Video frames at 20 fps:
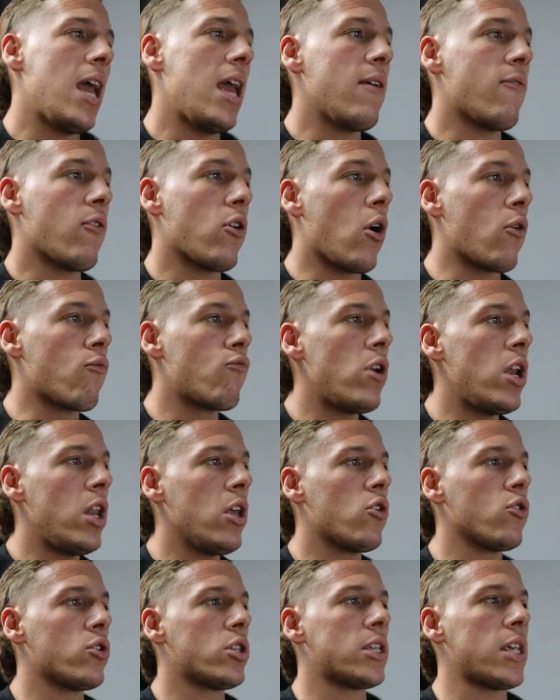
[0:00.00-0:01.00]
if I've got a
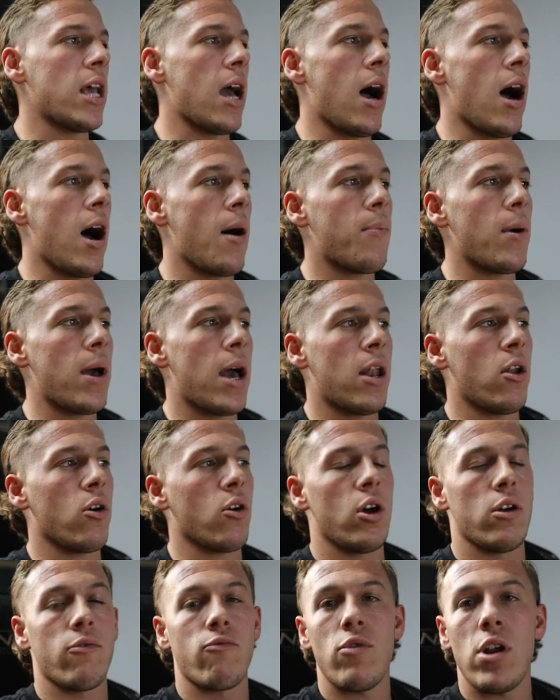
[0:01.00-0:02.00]
really good setup and
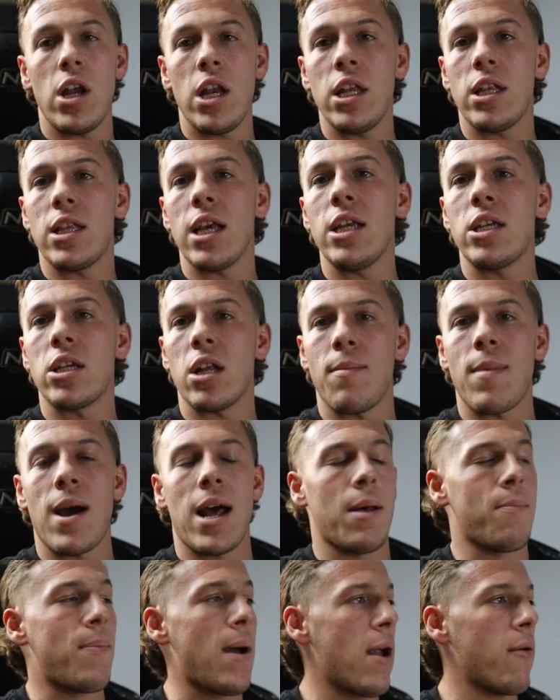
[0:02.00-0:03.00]
I've got a really decent
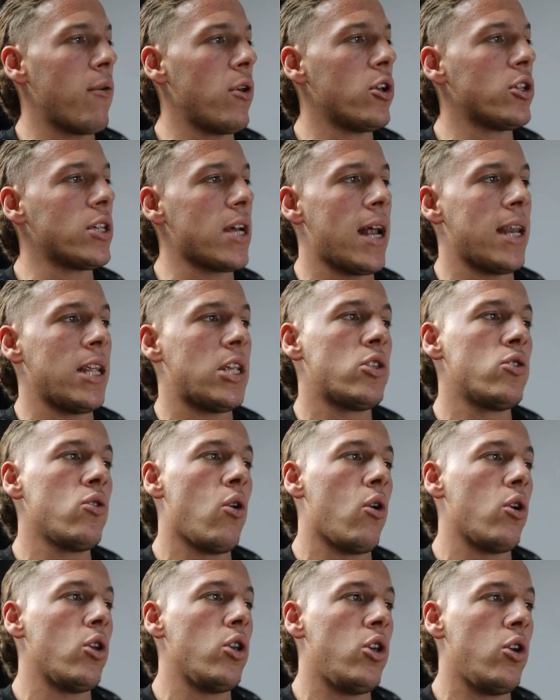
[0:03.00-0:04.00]
amount of barriers and it's
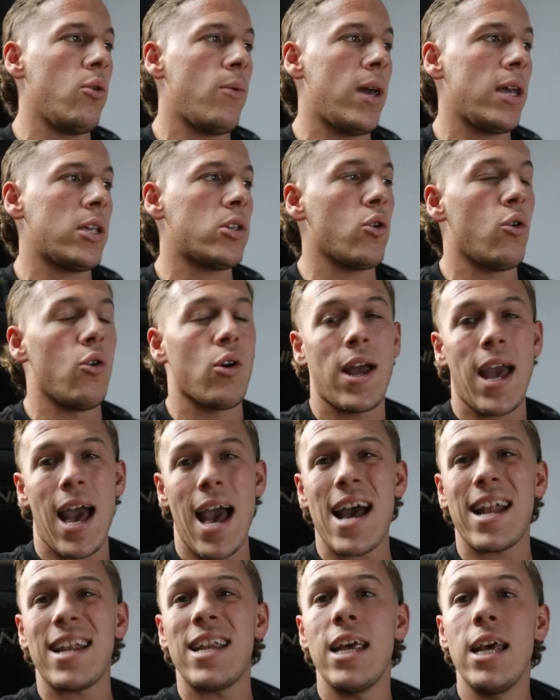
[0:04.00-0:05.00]
not US or
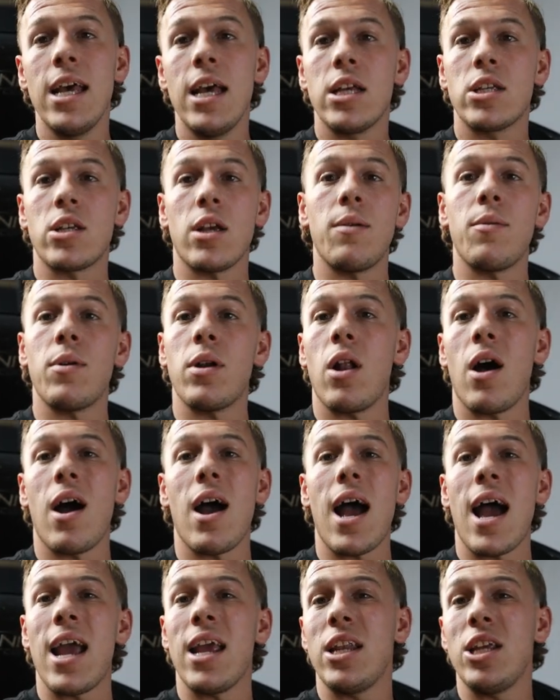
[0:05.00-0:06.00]
CAD, so
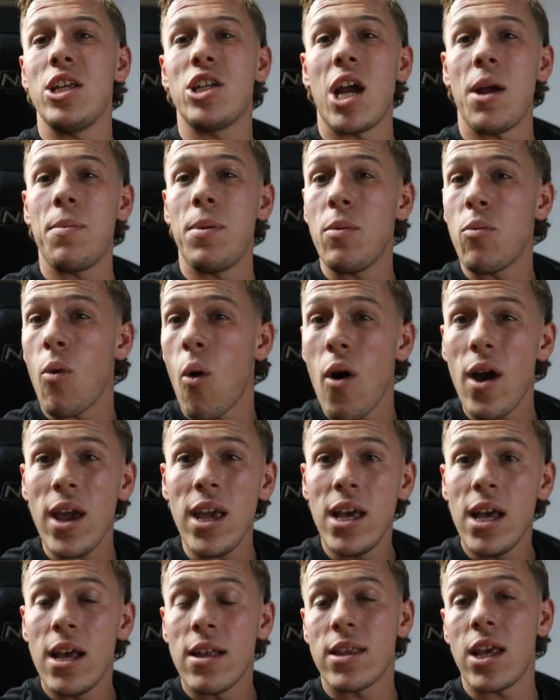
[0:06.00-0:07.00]
like
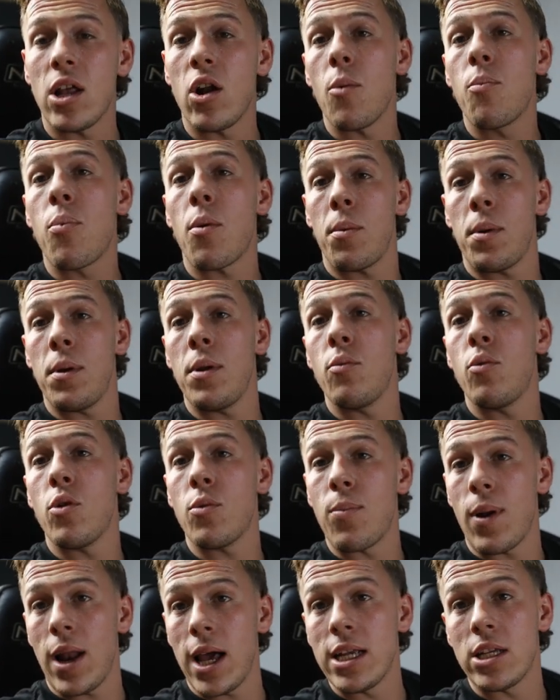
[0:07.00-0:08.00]
ADJPY, then I probably
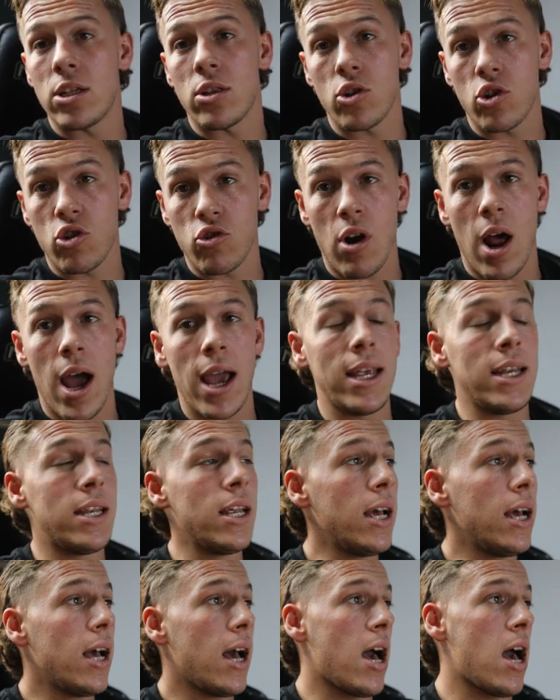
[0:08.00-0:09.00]
would place the
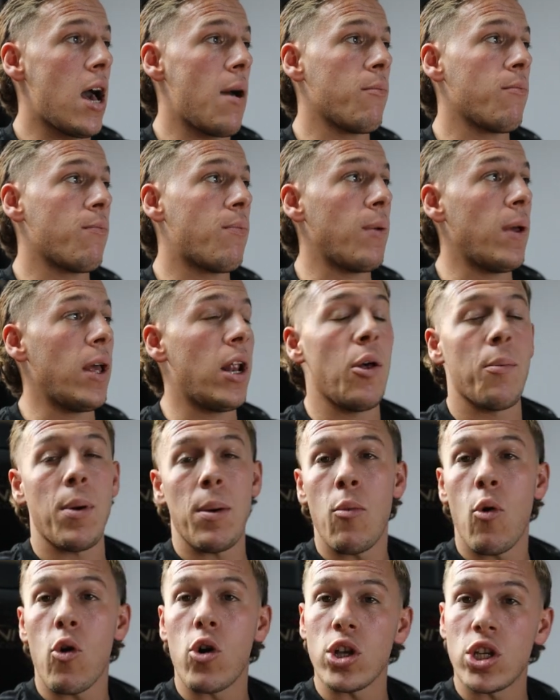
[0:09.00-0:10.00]
trade, be a little
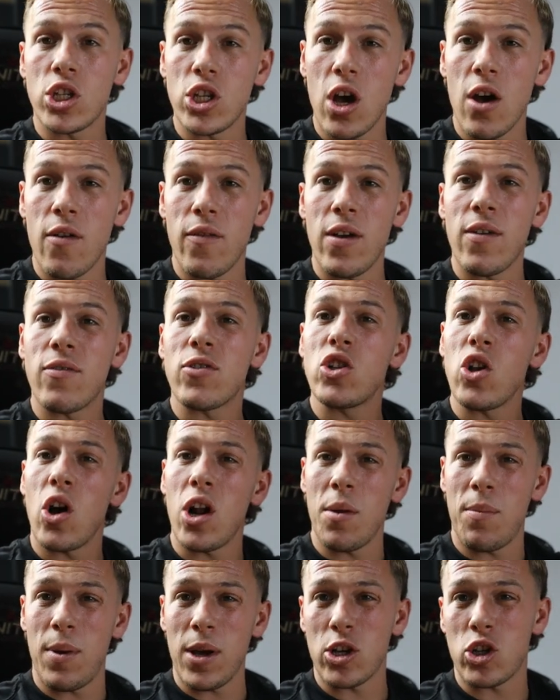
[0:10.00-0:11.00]
bit more conservative,
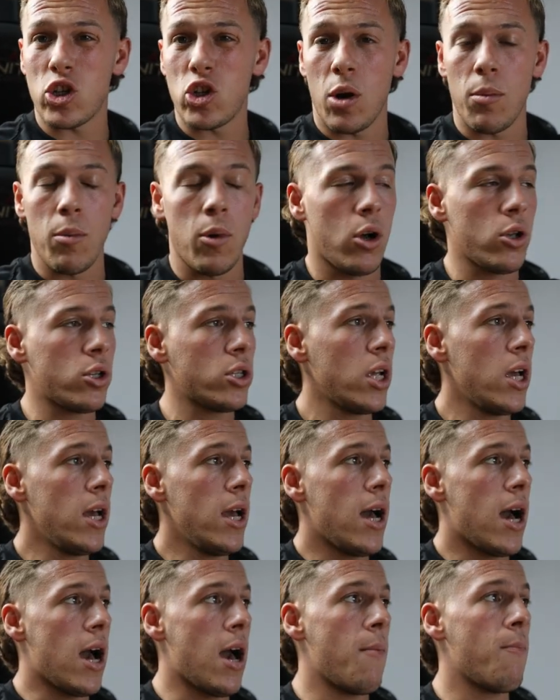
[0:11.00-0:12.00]
slightly bigger stop loss.
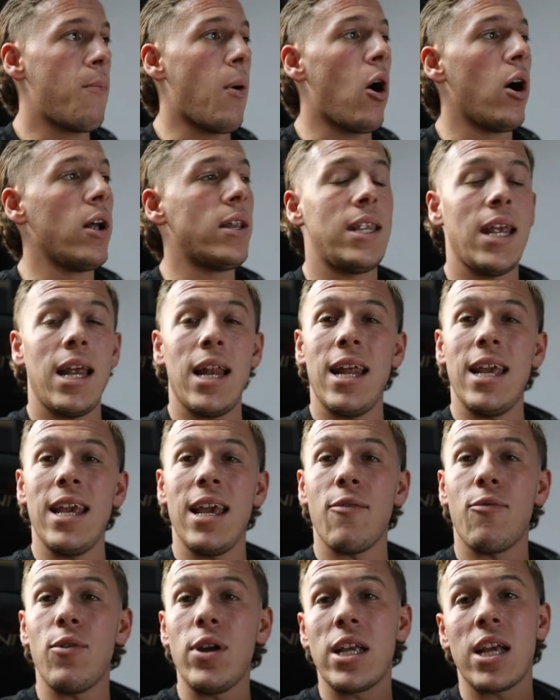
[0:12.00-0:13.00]
But
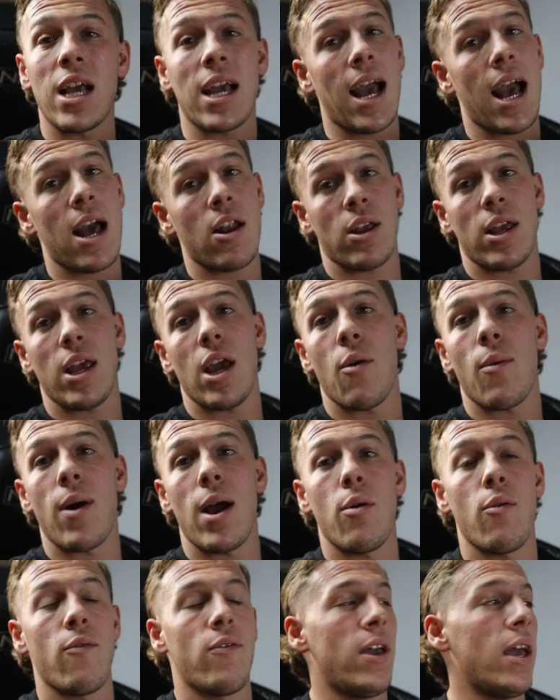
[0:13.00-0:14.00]
ideally, if we can get
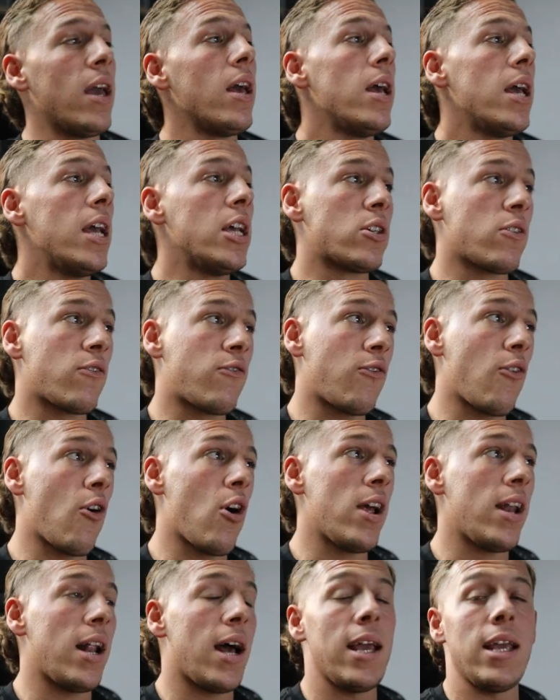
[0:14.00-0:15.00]
away with it, it's a
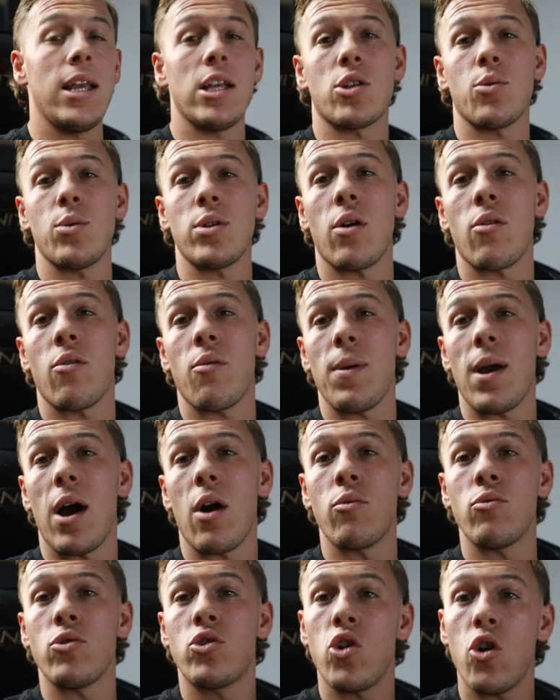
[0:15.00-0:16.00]
Friday, so we don't want to be
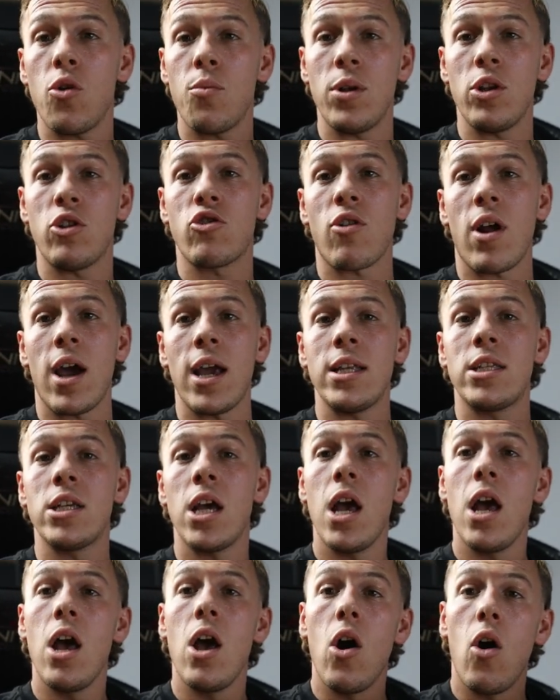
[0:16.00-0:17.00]
holding too many
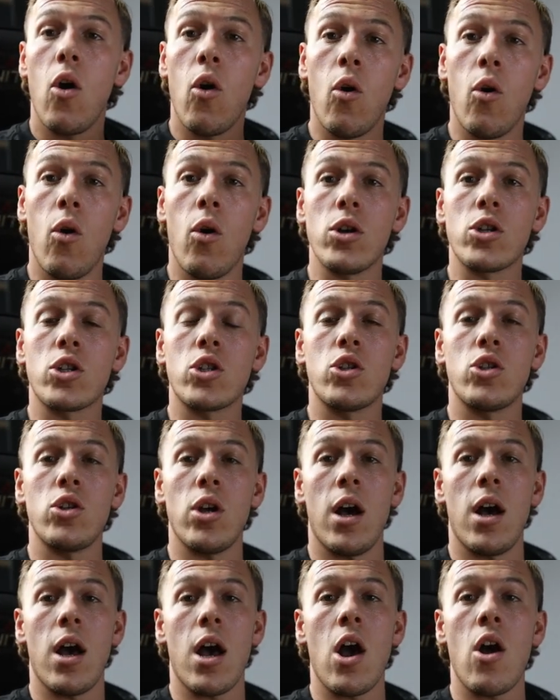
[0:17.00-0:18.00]
trades or
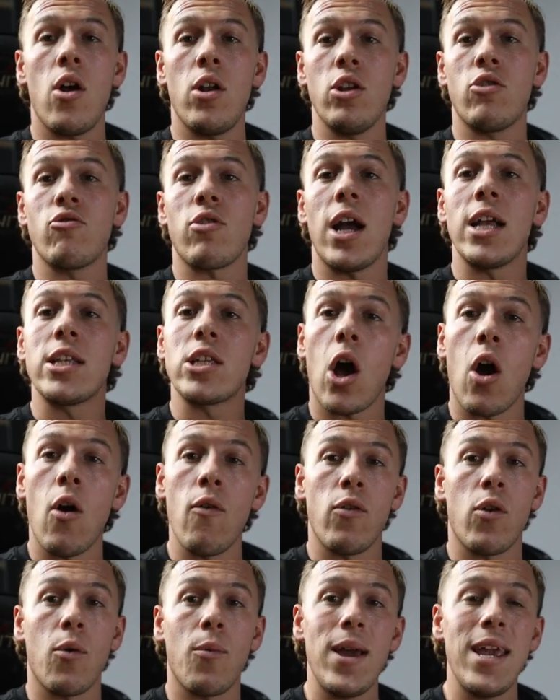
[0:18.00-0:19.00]
early trades
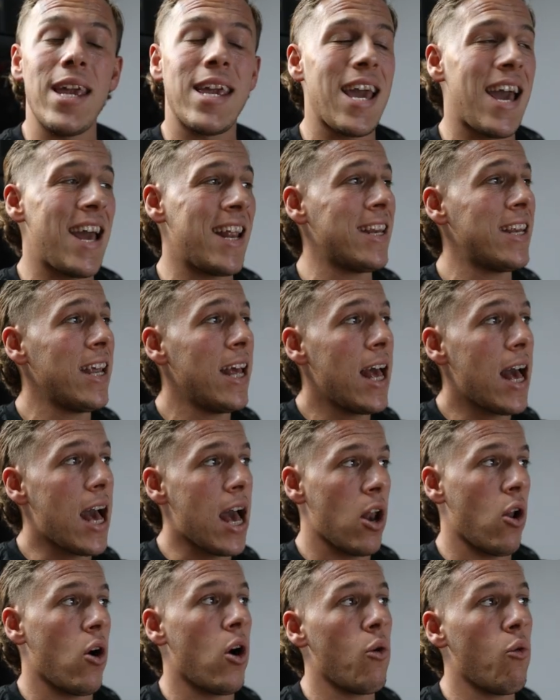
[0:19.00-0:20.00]
over the weekend,
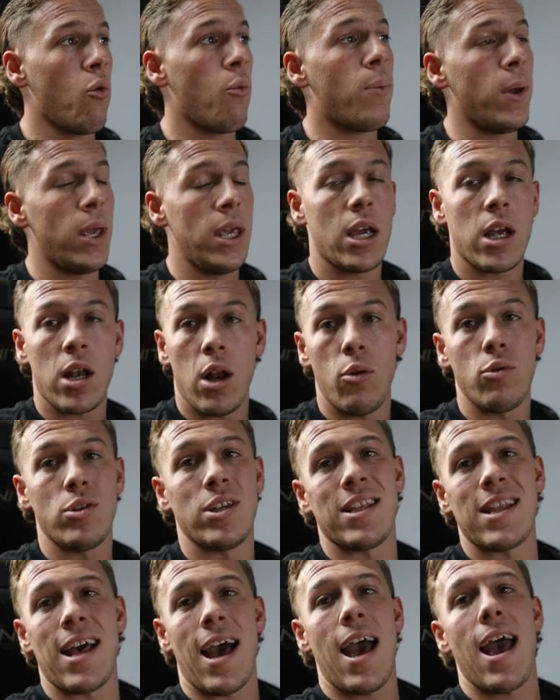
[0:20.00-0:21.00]
and I will be
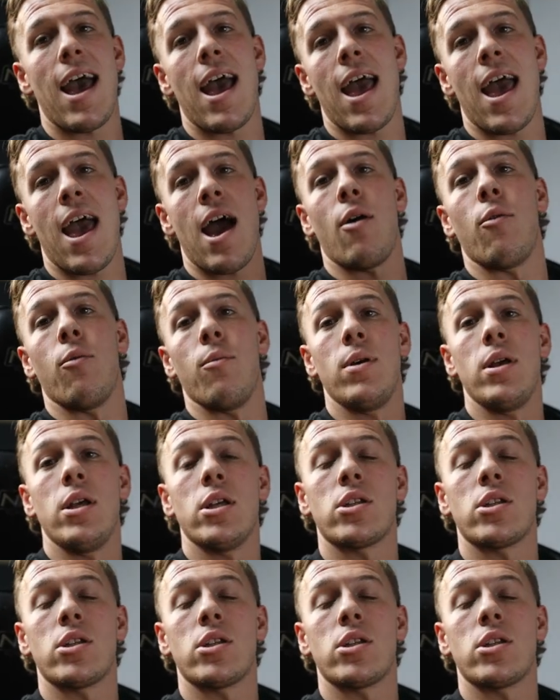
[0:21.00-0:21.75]
closing that out.